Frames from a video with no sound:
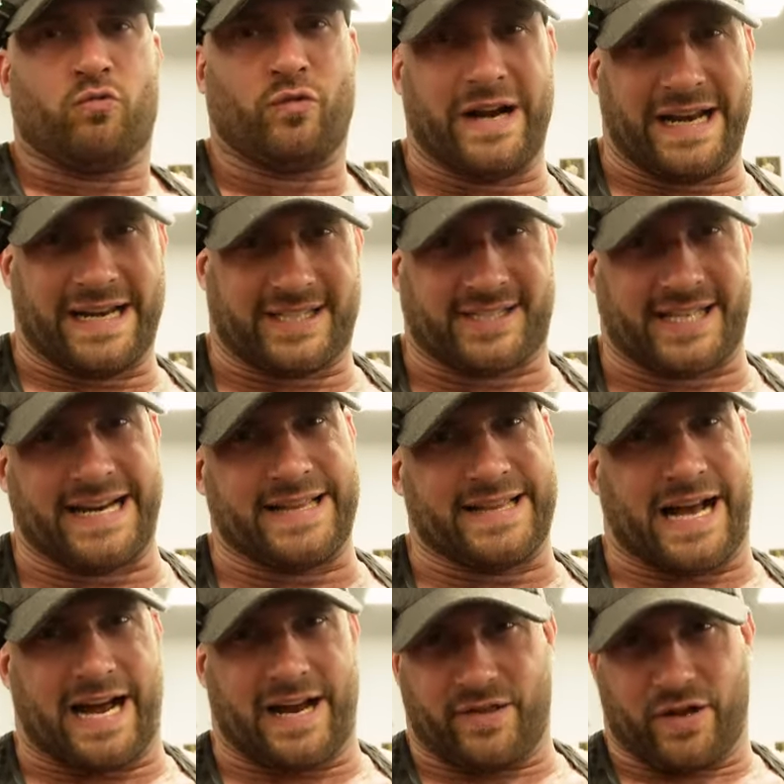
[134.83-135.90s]
Really seen
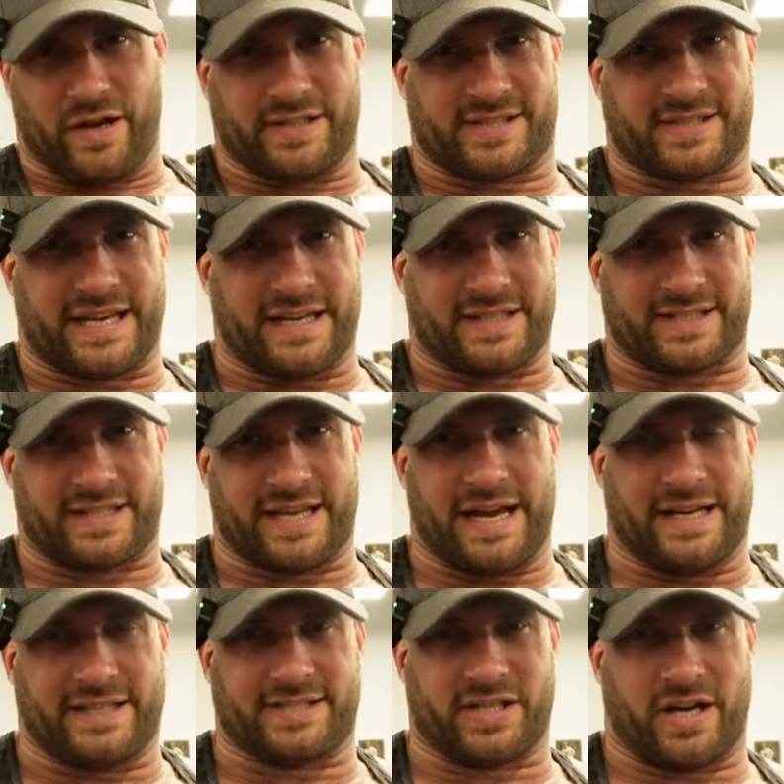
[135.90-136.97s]
that in those sets
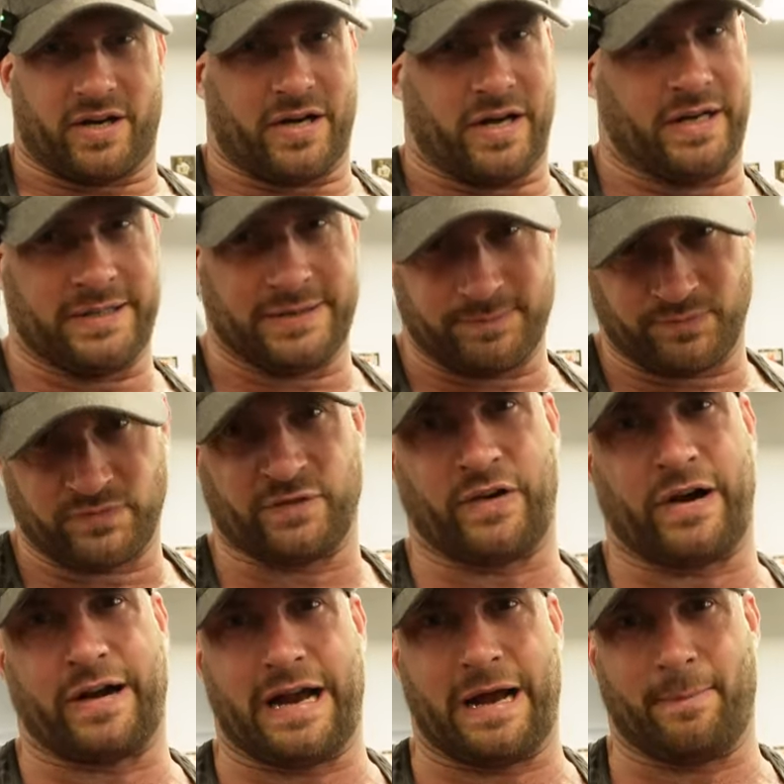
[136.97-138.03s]
there. So I'm
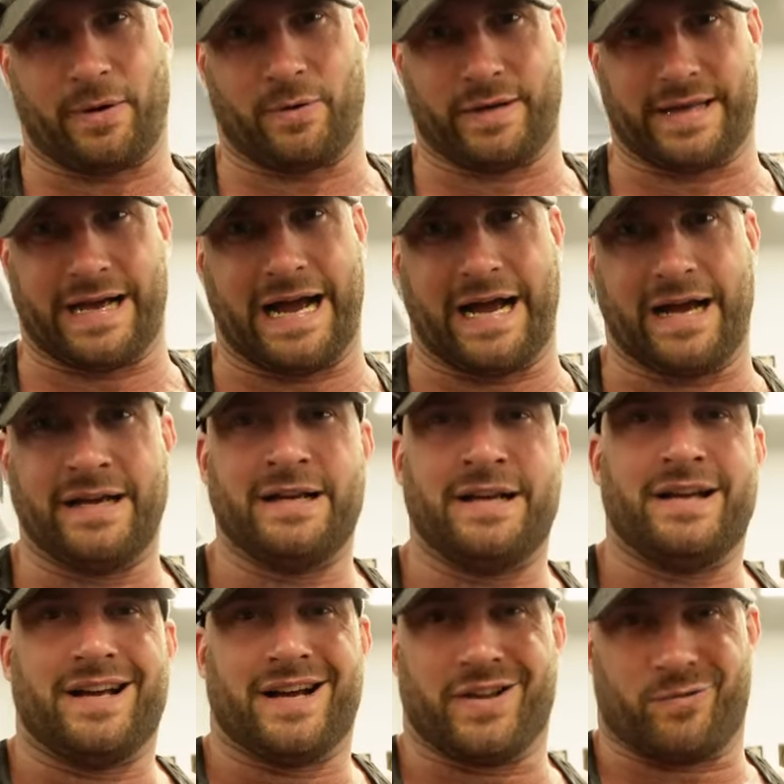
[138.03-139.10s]
very happy with that.
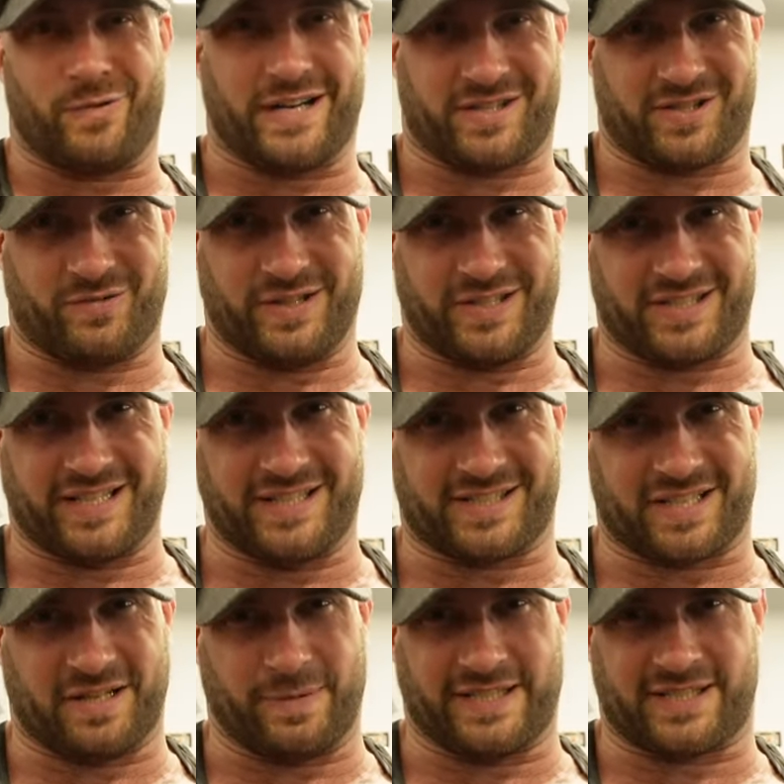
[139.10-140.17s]
And the rest of the routine is
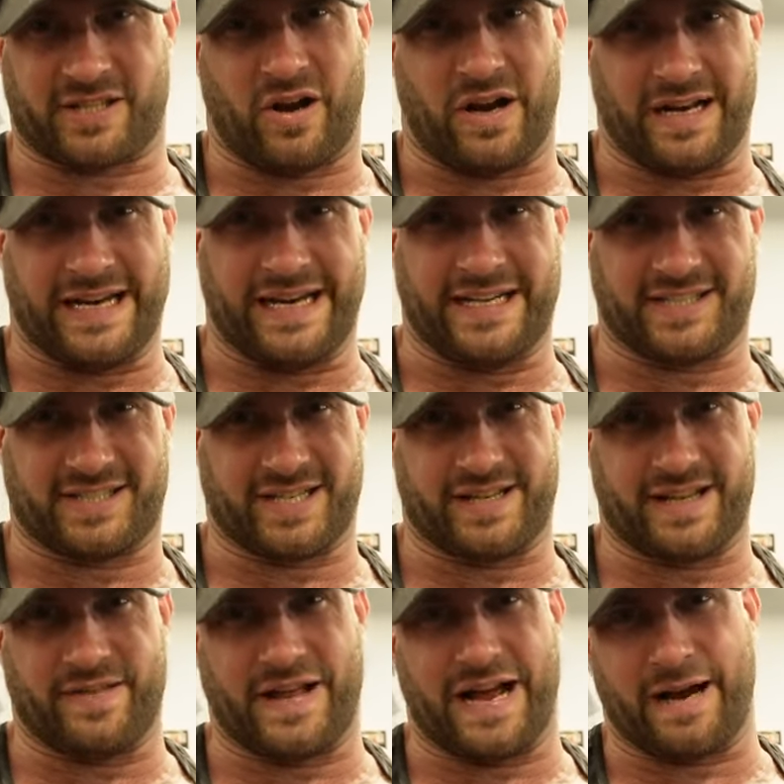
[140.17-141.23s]
going to be slightly easier
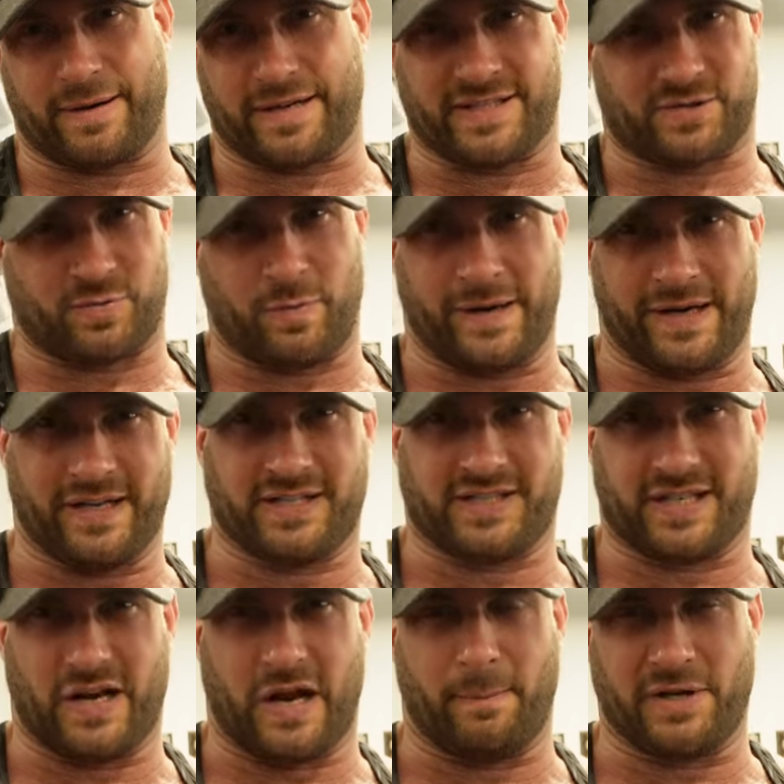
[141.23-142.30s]
than that because we'll be
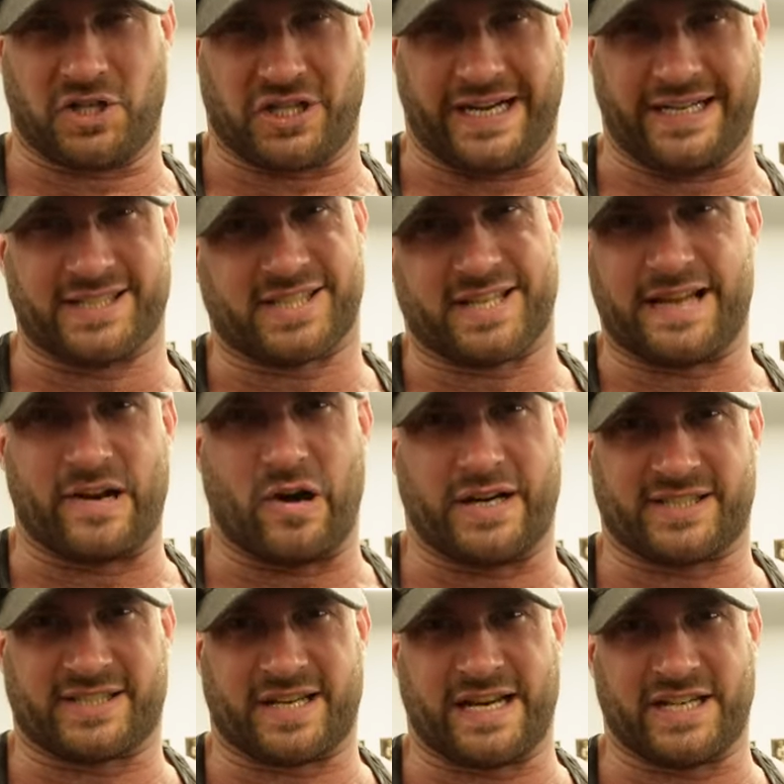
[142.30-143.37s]
using like machines and then
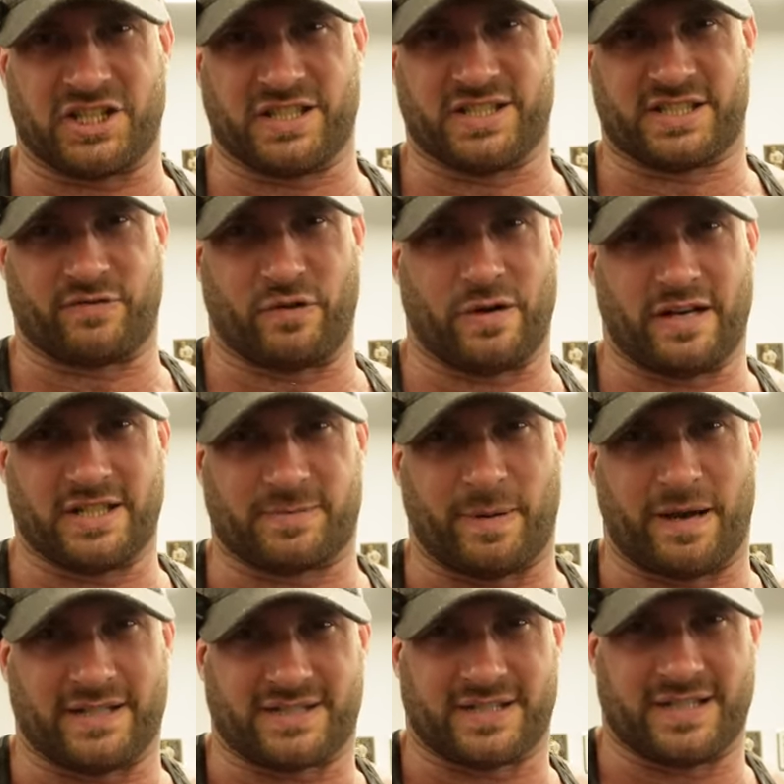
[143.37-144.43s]
isolations for all those
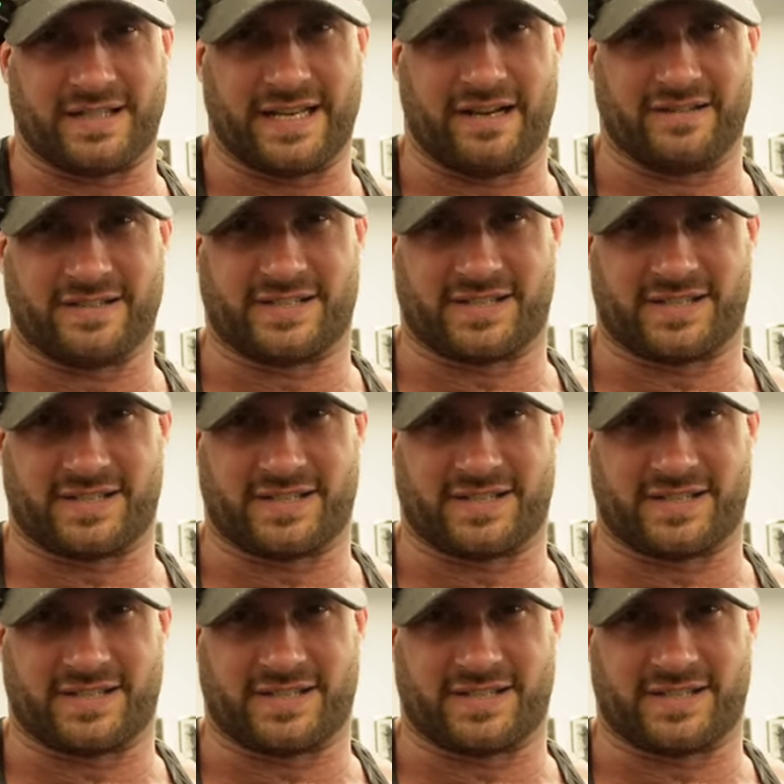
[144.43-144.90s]
parts of the delts.